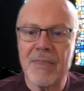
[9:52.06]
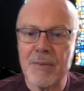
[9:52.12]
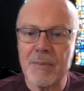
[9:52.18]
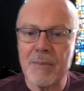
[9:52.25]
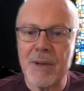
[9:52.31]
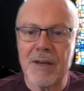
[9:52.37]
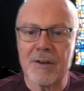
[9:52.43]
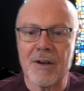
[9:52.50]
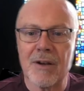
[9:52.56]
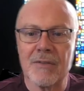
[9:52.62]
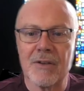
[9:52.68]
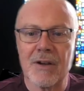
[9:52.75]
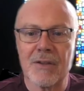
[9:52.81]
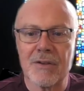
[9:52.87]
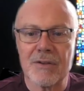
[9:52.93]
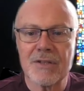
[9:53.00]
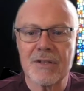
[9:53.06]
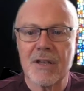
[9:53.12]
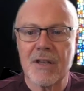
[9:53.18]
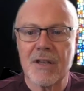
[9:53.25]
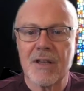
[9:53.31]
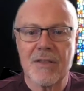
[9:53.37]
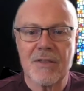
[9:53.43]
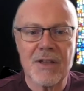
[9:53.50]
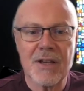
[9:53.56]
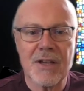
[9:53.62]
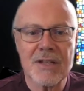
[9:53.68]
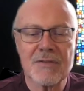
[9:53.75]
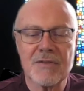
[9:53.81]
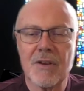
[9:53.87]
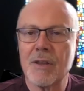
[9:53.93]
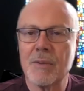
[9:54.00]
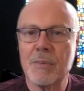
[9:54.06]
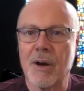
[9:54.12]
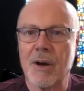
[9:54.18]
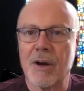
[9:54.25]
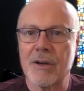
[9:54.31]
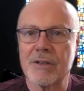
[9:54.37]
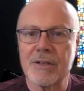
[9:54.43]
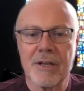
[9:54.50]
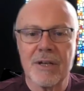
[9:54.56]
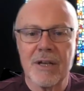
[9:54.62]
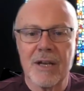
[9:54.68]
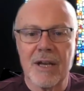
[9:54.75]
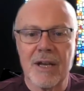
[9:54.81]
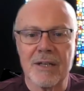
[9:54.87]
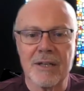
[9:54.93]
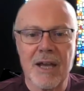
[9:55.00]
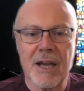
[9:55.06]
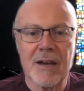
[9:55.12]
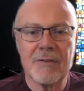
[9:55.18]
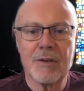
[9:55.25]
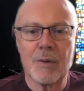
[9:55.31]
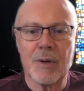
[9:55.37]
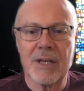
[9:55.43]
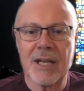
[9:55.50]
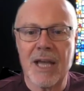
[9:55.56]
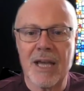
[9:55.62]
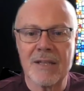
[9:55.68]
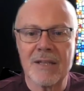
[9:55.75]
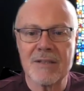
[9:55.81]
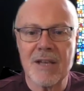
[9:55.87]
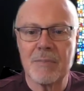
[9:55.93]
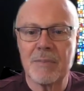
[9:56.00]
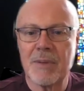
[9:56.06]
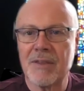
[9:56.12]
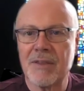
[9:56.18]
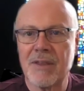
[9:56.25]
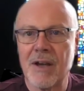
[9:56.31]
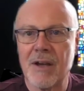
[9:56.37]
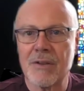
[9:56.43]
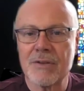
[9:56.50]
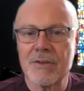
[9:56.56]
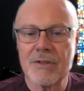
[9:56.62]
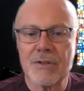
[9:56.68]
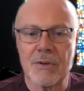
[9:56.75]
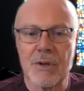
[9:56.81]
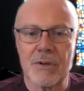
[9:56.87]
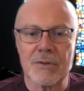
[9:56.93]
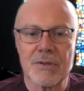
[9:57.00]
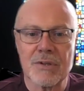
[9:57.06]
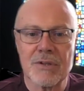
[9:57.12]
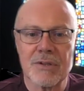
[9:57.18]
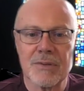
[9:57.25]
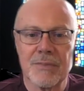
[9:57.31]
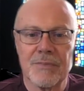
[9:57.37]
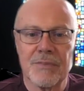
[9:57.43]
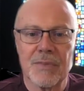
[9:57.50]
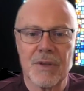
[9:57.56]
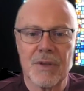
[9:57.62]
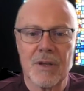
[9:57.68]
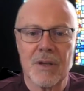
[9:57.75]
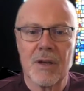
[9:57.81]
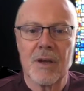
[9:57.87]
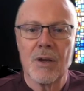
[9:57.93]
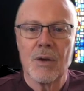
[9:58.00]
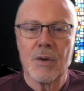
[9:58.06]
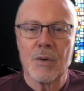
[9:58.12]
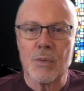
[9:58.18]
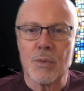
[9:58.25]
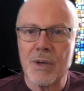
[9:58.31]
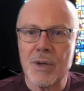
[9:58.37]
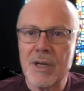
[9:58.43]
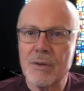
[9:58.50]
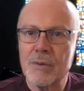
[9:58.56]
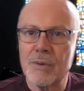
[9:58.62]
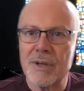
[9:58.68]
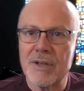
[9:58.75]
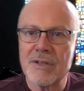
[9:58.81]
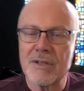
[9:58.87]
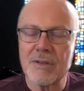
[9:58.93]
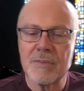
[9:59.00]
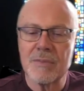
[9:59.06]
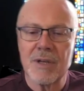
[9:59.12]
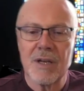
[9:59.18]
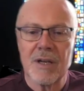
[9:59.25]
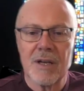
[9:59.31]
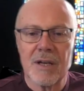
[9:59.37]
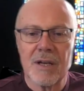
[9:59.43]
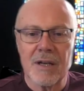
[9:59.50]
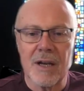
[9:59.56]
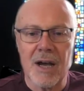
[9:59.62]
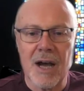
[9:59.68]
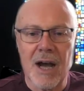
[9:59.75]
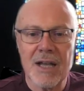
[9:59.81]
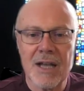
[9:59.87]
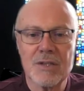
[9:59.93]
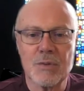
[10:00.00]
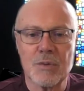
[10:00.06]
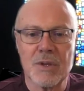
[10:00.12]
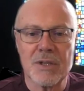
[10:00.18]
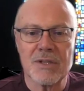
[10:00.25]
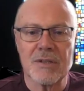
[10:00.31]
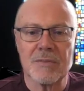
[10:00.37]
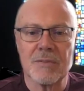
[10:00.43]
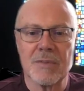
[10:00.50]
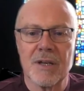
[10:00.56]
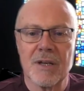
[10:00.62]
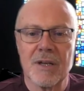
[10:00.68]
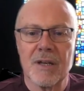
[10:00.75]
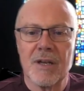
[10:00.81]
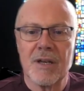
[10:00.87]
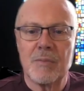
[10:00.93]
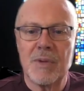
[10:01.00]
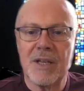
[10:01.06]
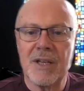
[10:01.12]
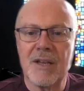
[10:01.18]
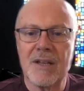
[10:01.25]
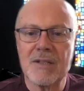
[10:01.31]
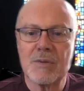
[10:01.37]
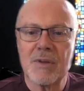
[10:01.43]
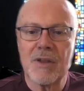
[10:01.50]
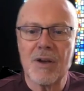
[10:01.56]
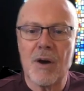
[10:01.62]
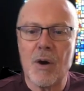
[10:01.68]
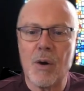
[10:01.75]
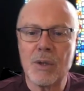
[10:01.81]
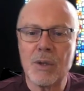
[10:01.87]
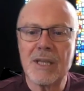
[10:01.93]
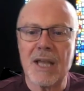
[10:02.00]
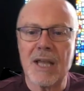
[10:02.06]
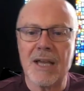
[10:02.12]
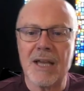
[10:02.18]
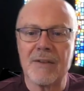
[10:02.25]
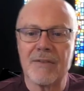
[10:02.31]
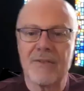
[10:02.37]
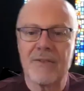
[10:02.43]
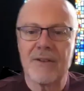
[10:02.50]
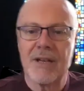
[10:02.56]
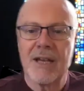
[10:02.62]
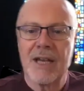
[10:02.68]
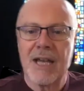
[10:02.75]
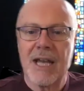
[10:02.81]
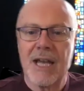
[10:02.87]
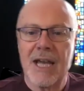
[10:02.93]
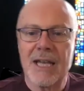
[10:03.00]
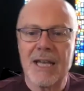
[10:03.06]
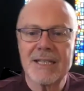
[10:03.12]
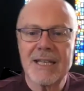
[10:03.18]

the better of others, things fall apart and everyone ends up at the other's throats. Real wisdom, God's wisdom, begins with a holy life and